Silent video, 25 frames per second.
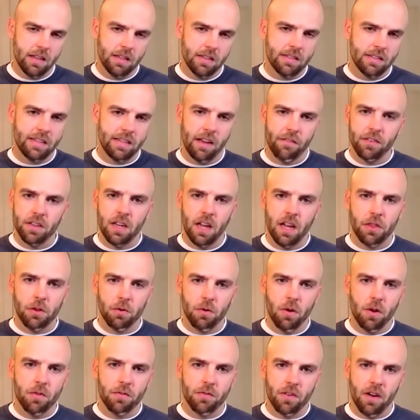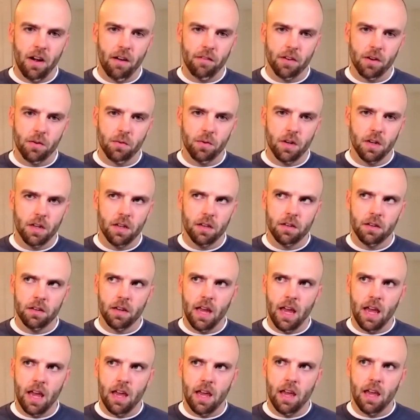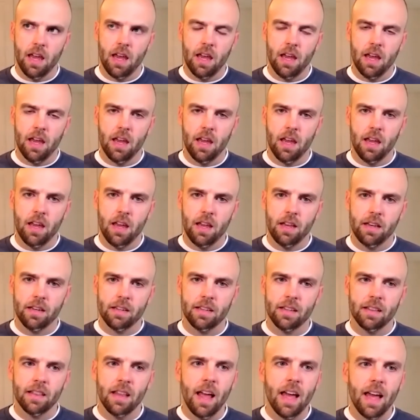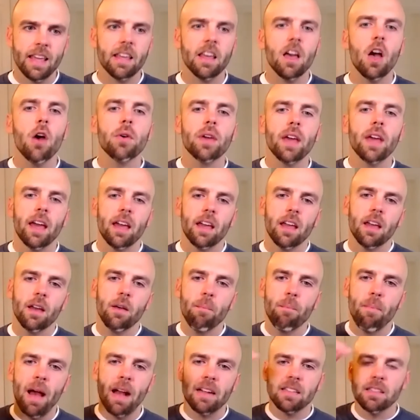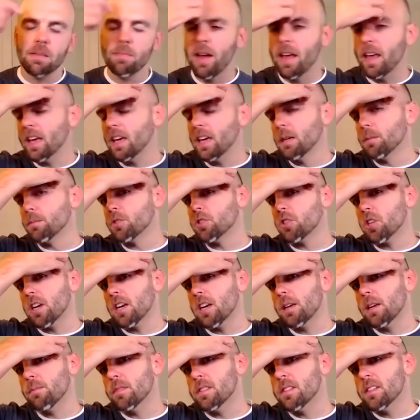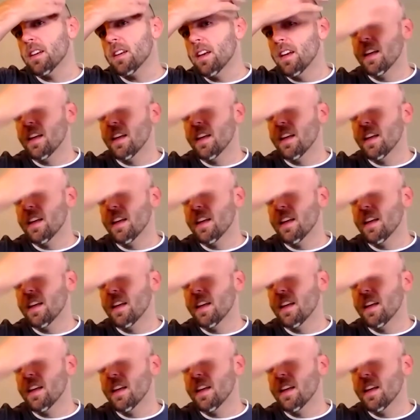Definitely not the road for everyone. And like, okay, back to my income streams